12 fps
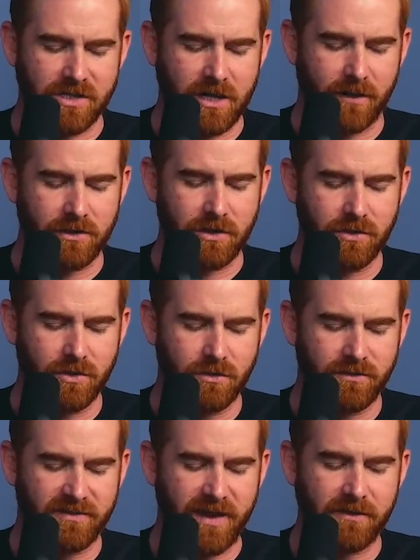Discover your
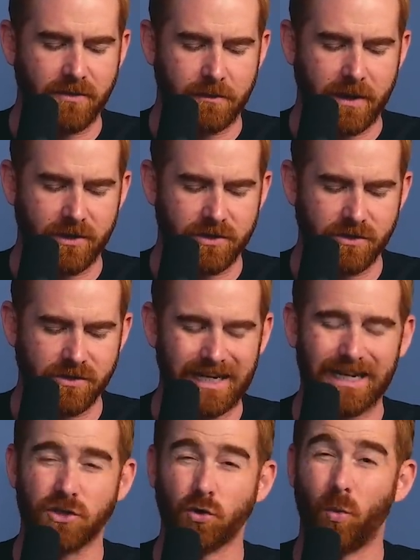new favorite pair of shoes
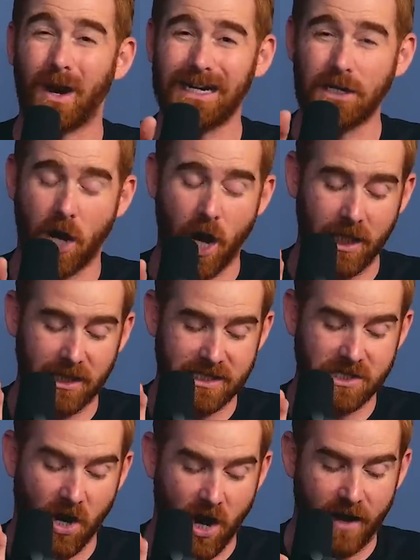and get
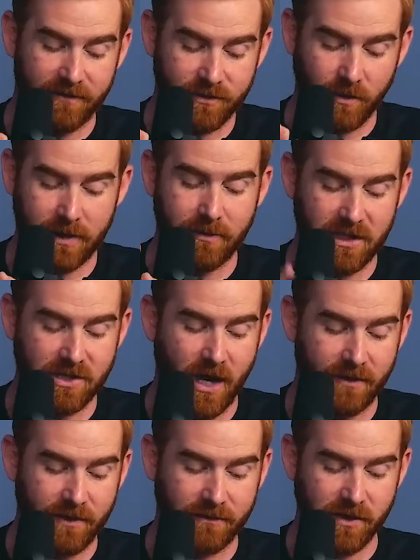$20 off. 20 bucks
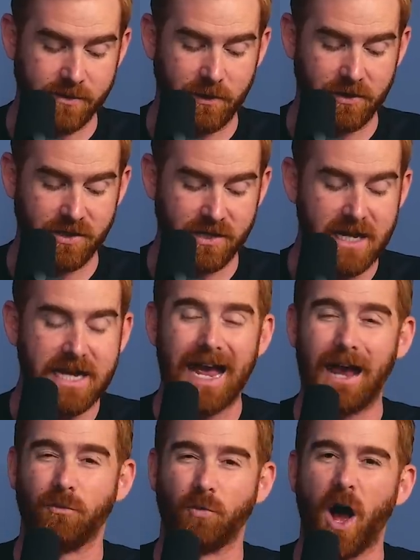off your first purchase
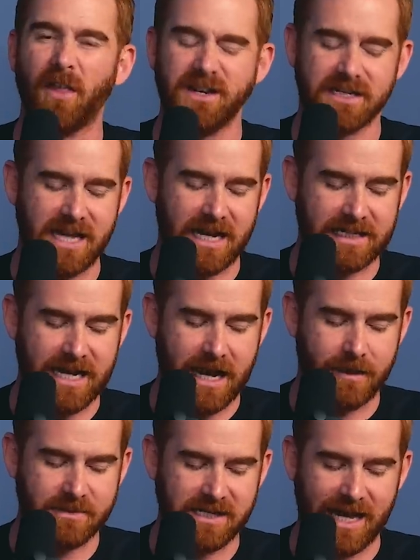at
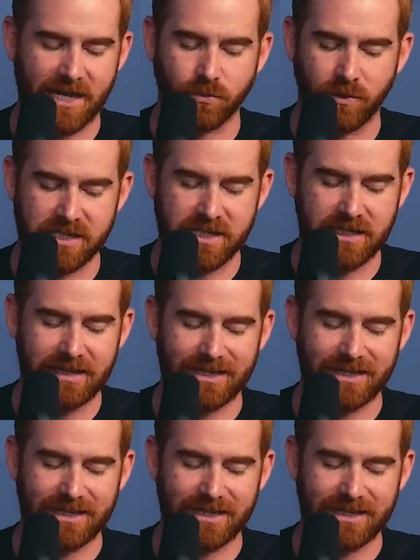rothys.com/whiskey.